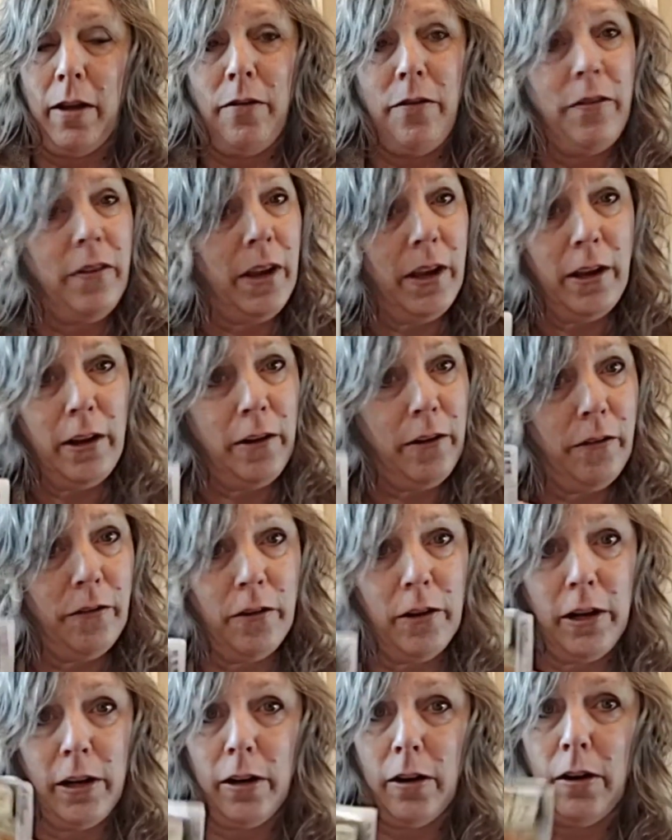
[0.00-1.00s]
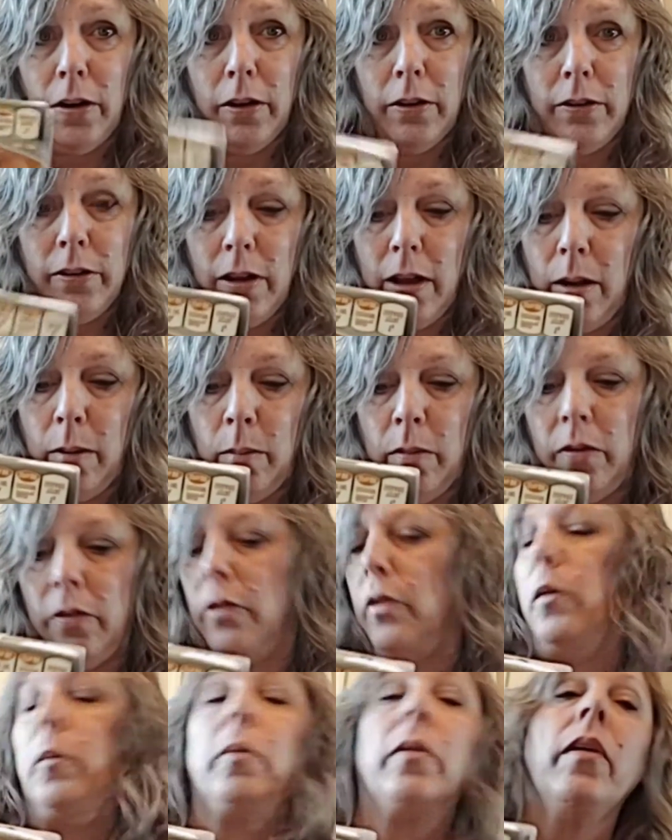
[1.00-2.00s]
my favorite all-time
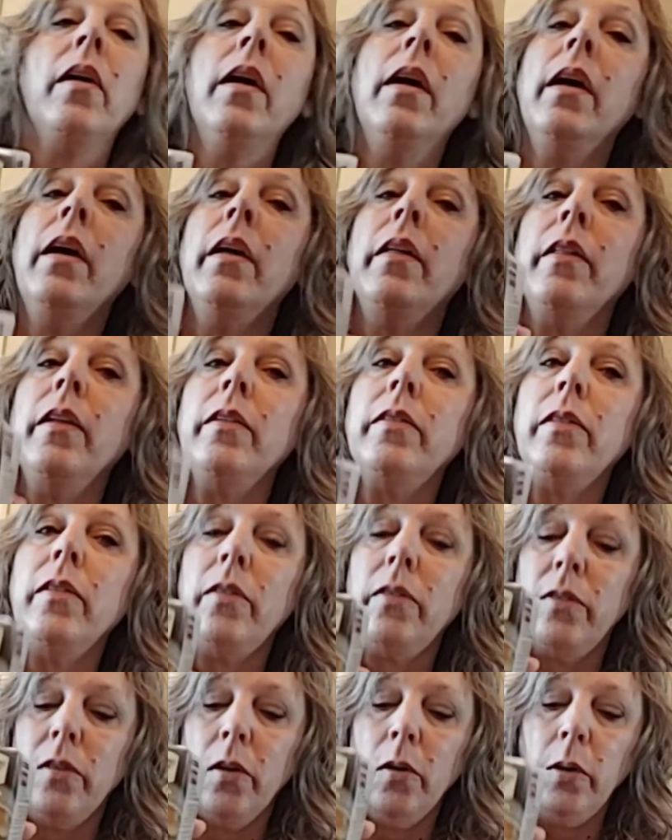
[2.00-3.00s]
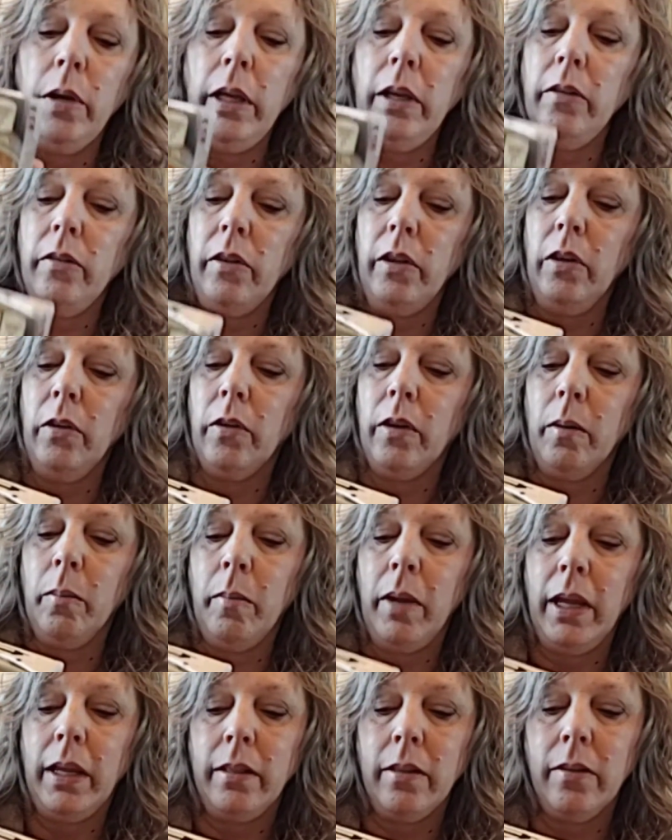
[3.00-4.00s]
soups. This is so easy. You can
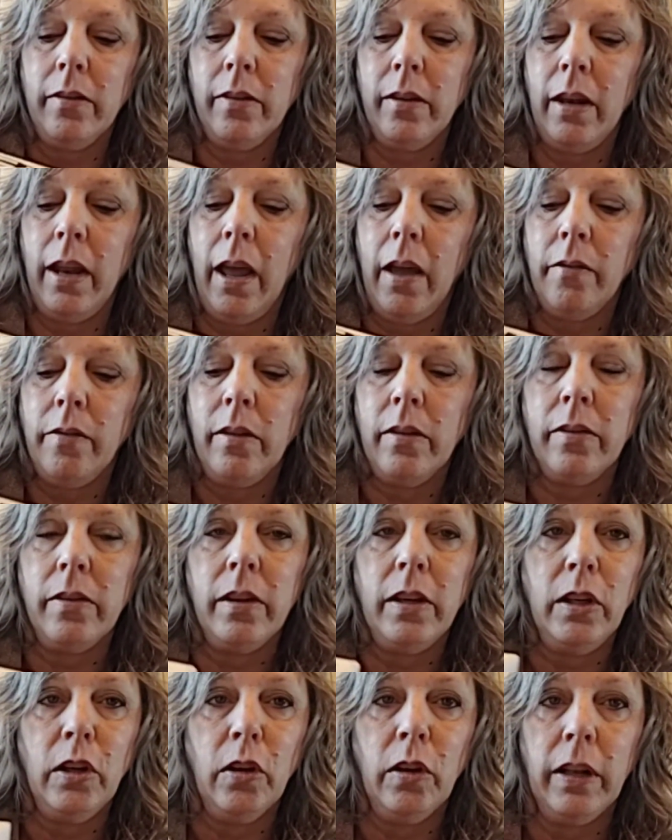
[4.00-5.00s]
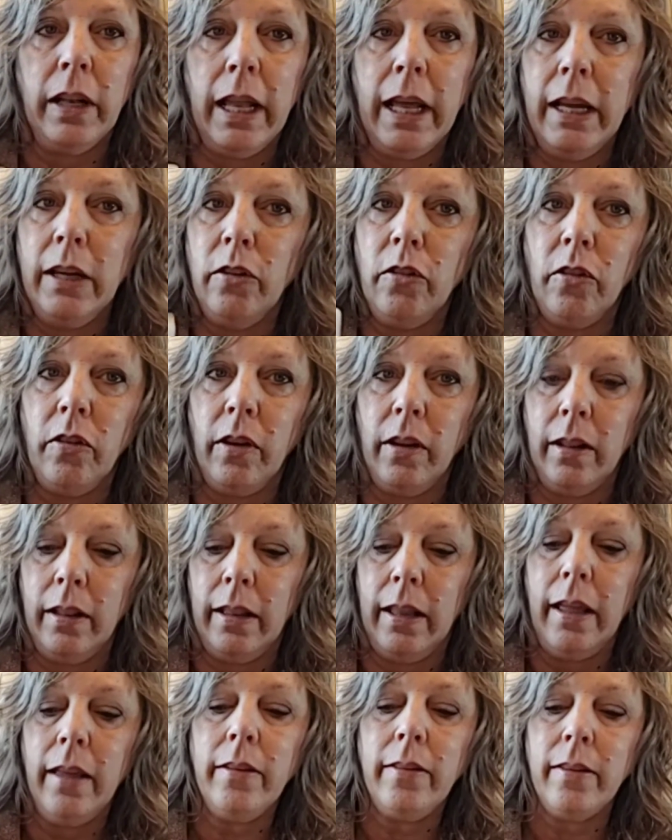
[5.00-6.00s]
make this and have this in your lunch
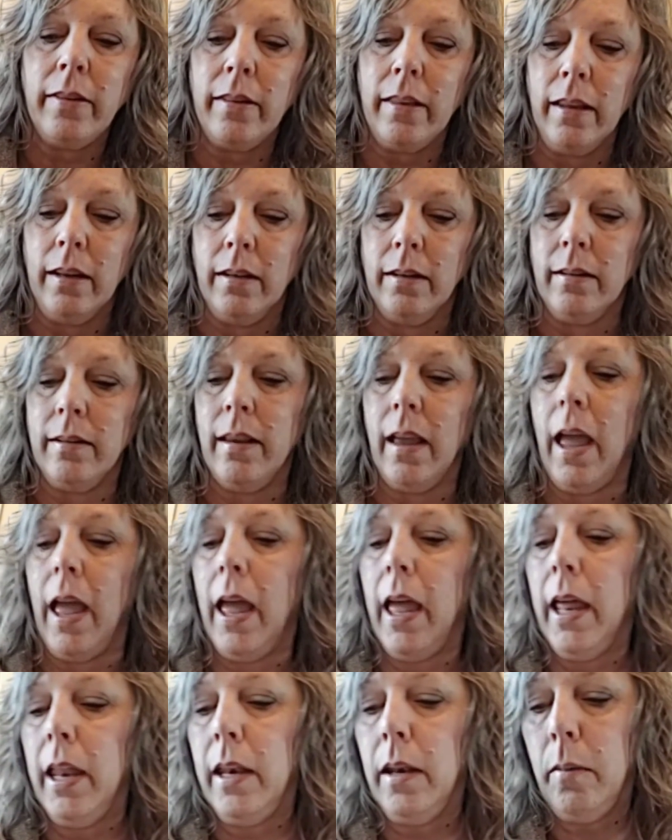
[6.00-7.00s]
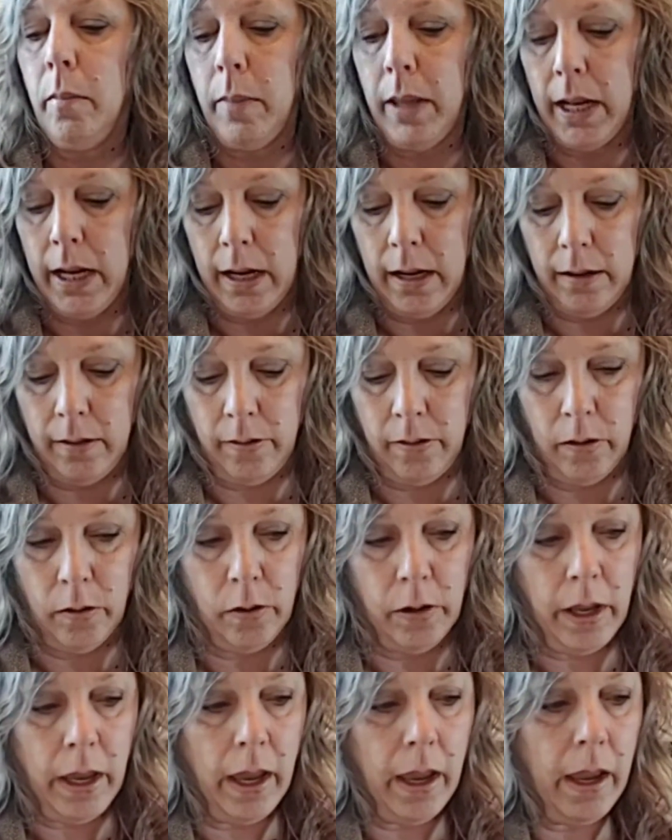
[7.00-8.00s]
in less than 10 minutes,
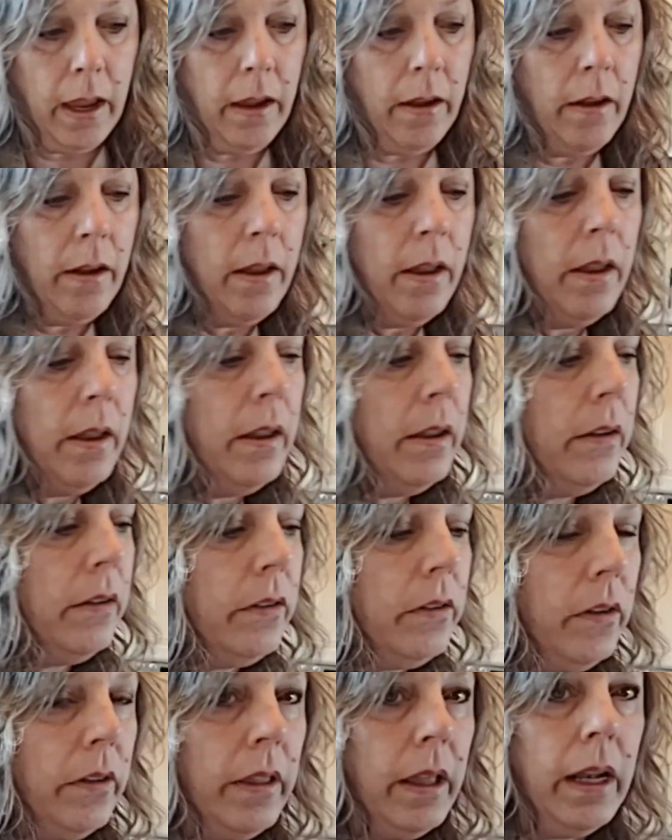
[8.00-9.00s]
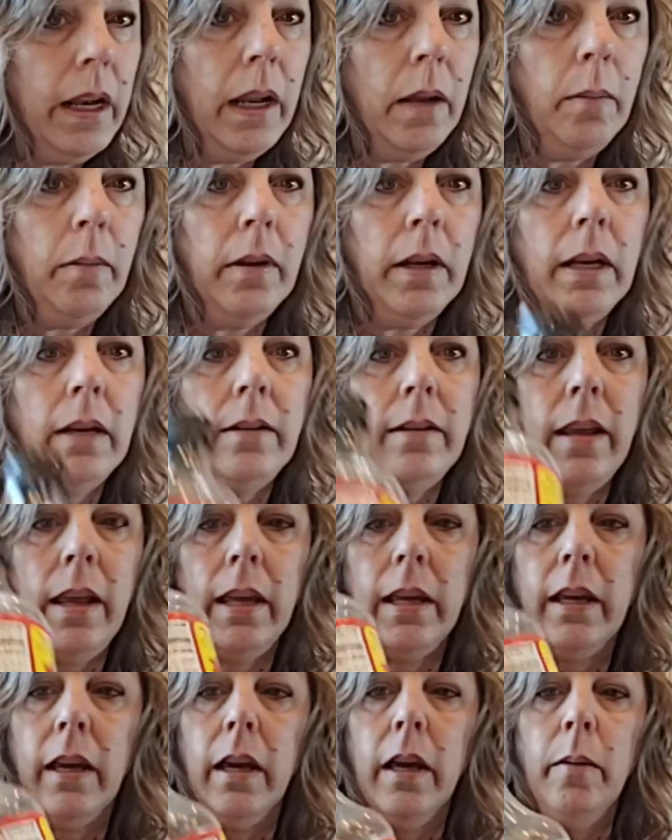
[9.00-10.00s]
okay? So then I'm going to
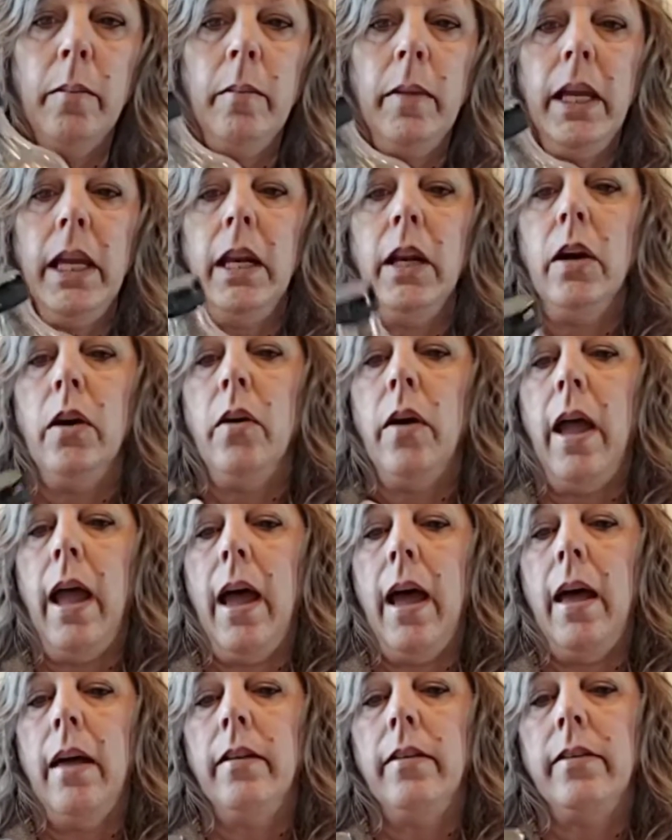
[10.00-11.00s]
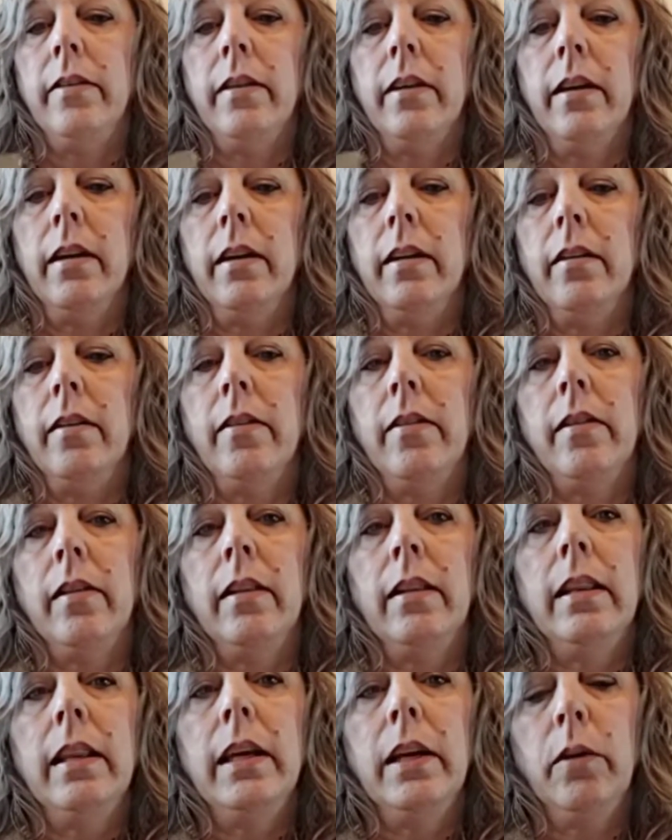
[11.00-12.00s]
take amino acids.
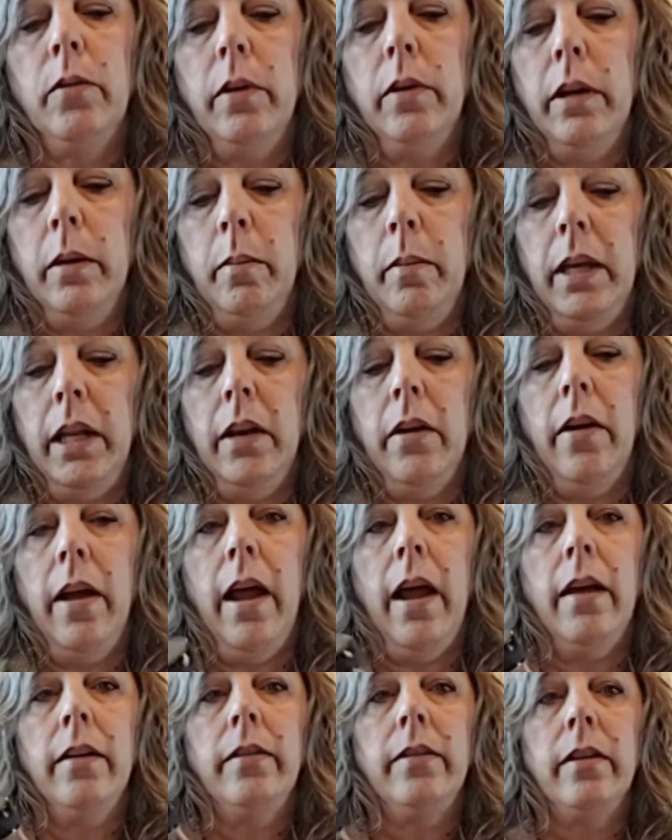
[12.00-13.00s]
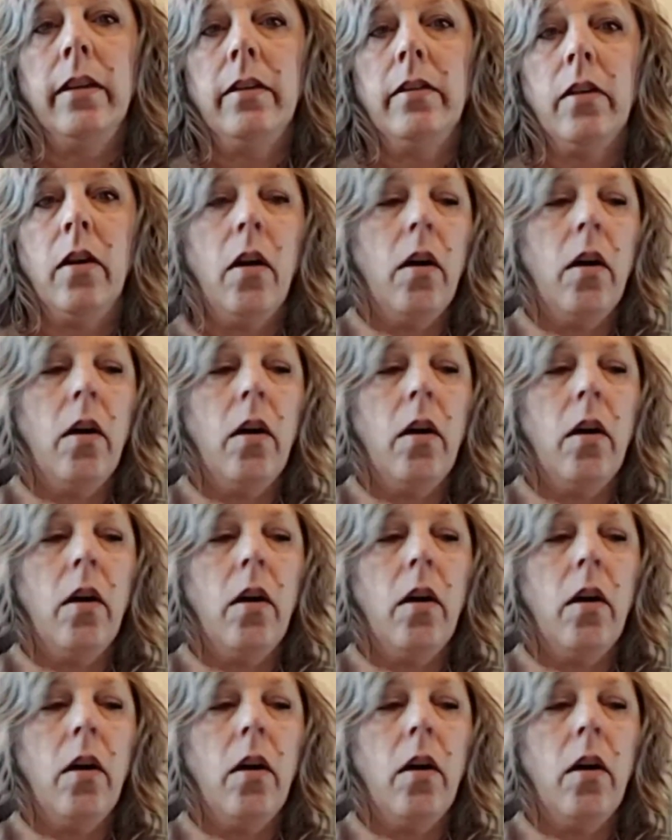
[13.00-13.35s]
Liquid amino acids